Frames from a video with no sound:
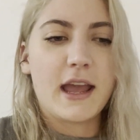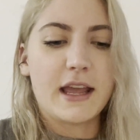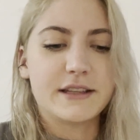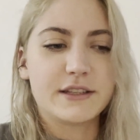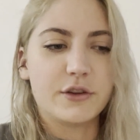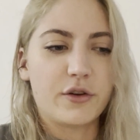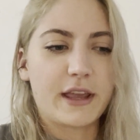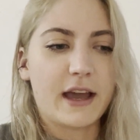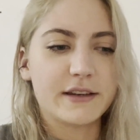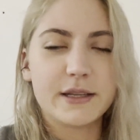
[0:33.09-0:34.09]
it's not
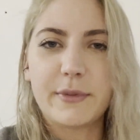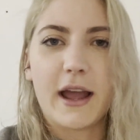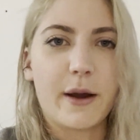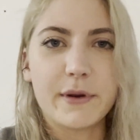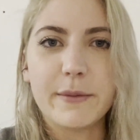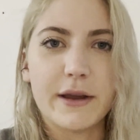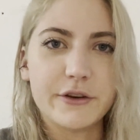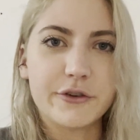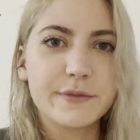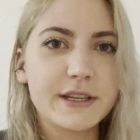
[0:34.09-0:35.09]
counted by how many
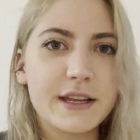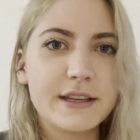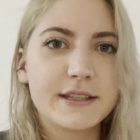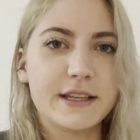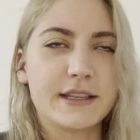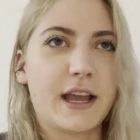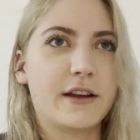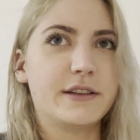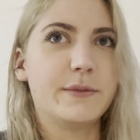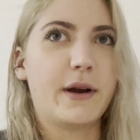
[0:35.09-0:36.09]
bedrooms it is, it's
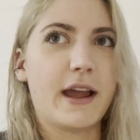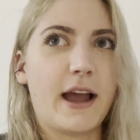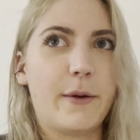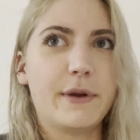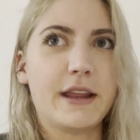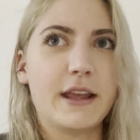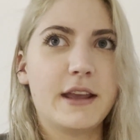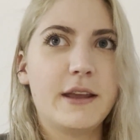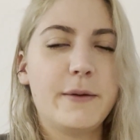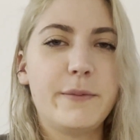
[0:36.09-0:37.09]
counted by how many
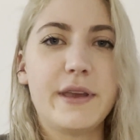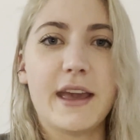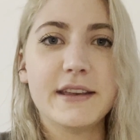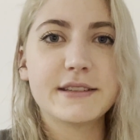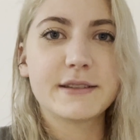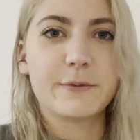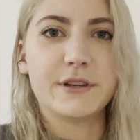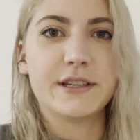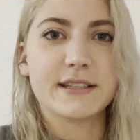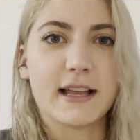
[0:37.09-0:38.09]
pièces,
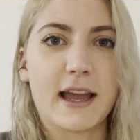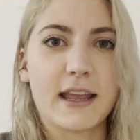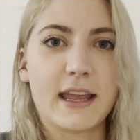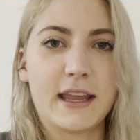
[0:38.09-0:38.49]
which is like